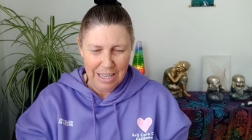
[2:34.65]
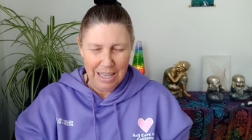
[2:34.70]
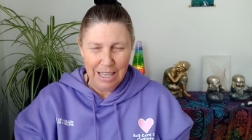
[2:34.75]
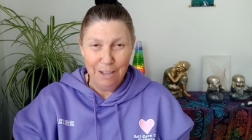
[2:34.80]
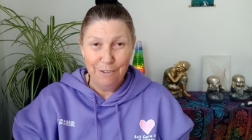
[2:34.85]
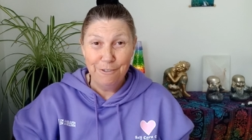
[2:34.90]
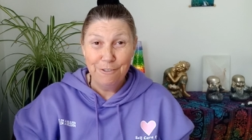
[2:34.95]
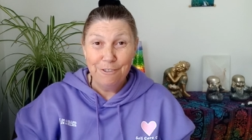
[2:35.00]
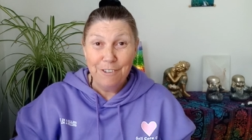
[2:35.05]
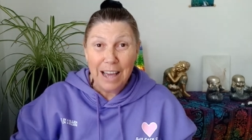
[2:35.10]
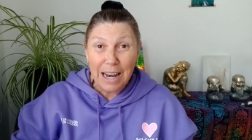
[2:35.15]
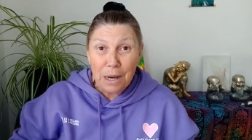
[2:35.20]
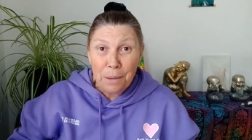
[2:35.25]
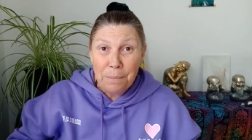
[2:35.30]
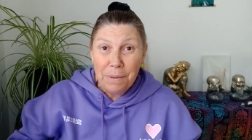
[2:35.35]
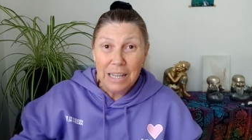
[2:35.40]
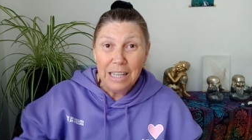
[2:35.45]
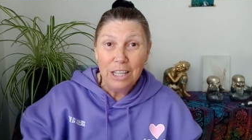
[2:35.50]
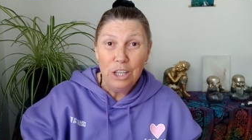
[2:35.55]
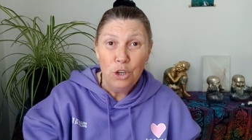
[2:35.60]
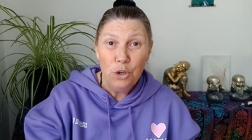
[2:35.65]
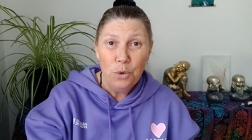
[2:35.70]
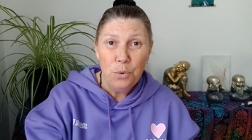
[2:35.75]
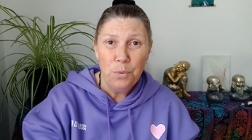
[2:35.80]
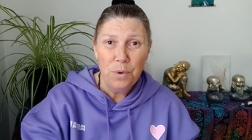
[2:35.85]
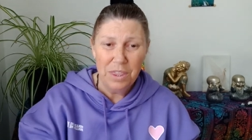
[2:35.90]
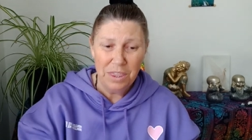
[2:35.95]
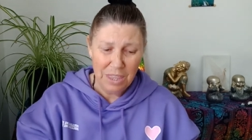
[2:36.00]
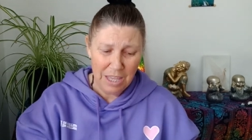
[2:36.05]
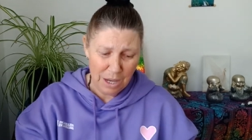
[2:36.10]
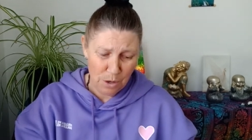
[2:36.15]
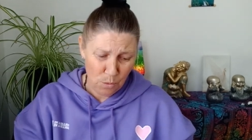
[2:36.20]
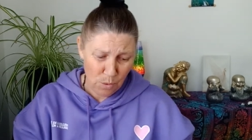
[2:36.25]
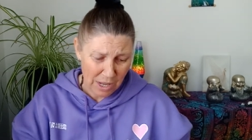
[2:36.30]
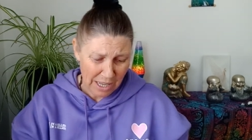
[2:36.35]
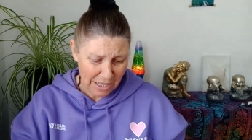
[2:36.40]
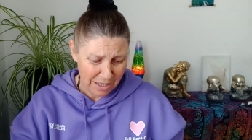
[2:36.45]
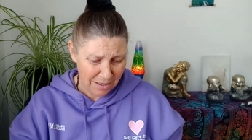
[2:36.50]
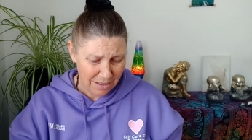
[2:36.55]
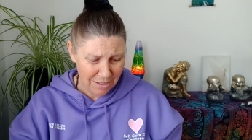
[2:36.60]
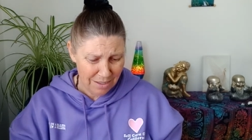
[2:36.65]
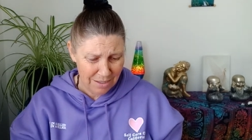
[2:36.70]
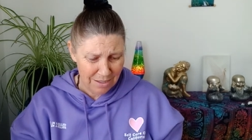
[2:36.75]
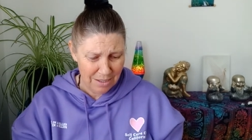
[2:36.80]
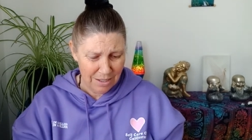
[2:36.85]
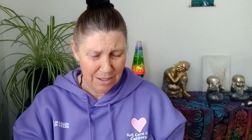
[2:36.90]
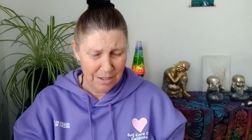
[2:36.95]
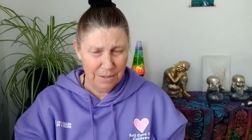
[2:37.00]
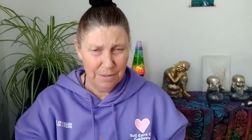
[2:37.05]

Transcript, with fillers: enveloping you with their wings.